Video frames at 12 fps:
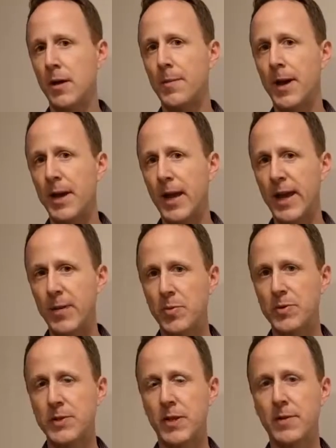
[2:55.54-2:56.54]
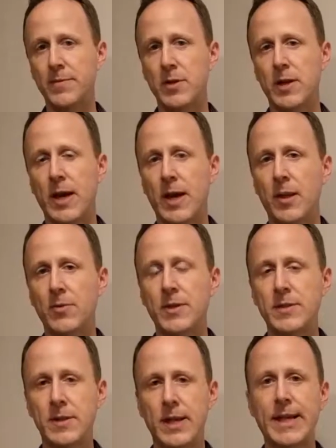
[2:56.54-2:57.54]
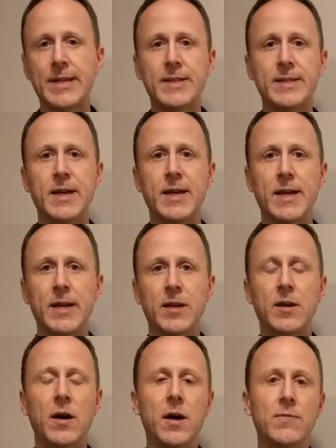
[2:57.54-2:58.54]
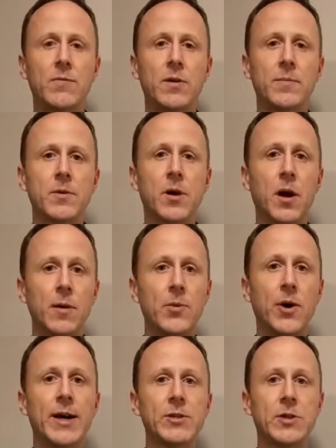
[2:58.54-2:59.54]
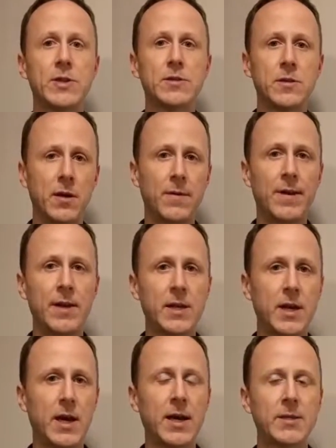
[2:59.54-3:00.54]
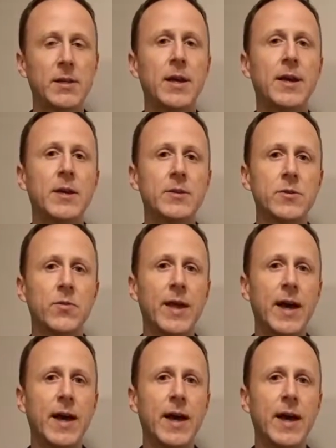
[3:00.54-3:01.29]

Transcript: About 8% of your calories in any day come from carbohydrates of any kind. So